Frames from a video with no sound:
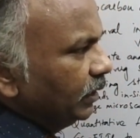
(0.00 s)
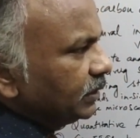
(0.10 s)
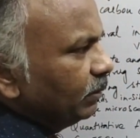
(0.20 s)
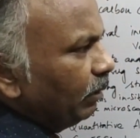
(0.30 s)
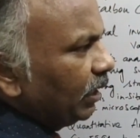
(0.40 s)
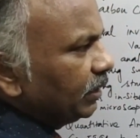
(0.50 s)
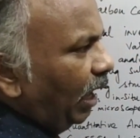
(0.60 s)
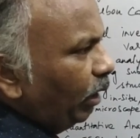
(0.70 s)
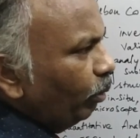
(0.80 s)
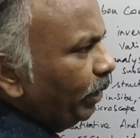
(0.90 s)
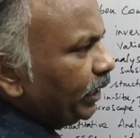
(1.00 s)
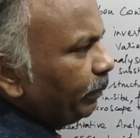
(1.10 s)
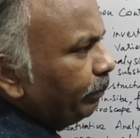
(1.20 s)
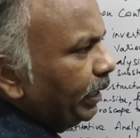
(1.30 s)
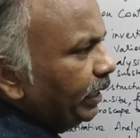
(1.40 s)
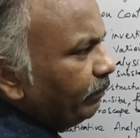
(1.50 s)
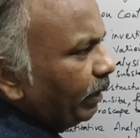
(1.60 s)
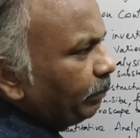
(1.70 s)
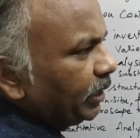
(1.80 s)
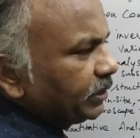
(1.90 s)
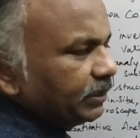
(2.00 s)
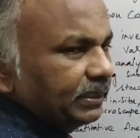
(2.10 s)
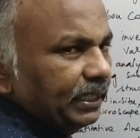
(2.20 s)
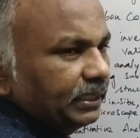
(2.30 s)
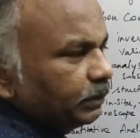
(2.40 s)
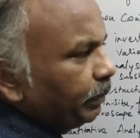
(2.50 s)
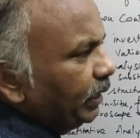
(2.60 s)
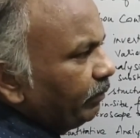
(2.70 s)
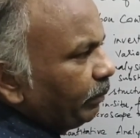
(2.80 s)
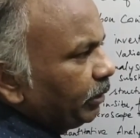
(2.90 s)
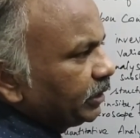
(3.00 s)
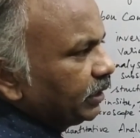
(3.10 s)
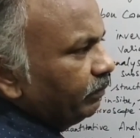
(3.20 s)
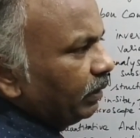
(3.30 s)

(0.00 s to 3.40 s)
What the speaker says: Similarly, the aromatic bending vibration, CH bend vibration,